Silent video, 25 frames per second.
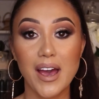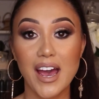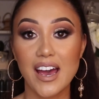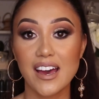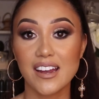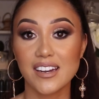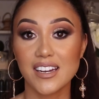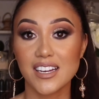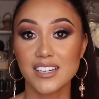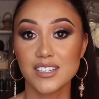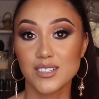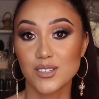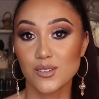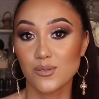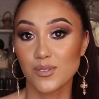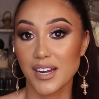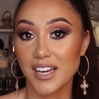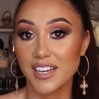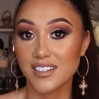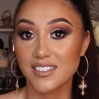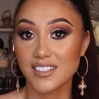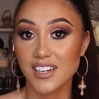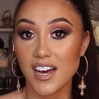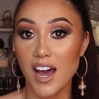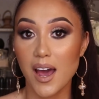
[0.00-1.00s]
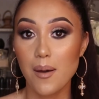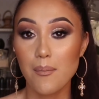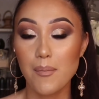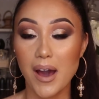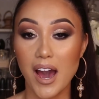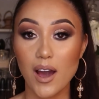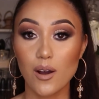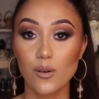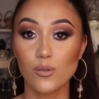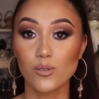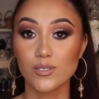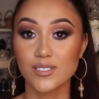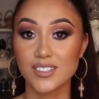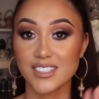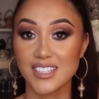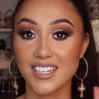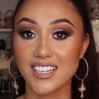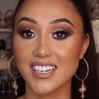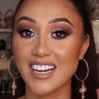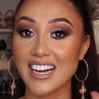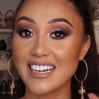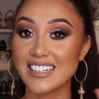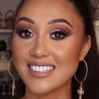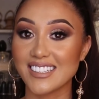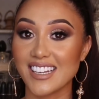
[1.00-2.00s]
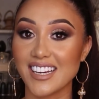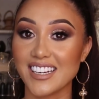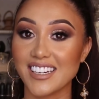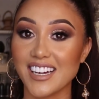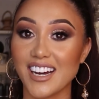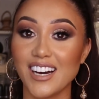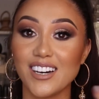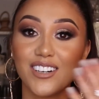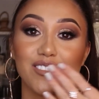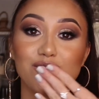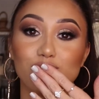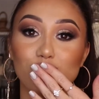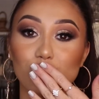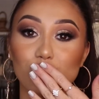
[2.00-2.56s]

and until next time, I will see you guys later.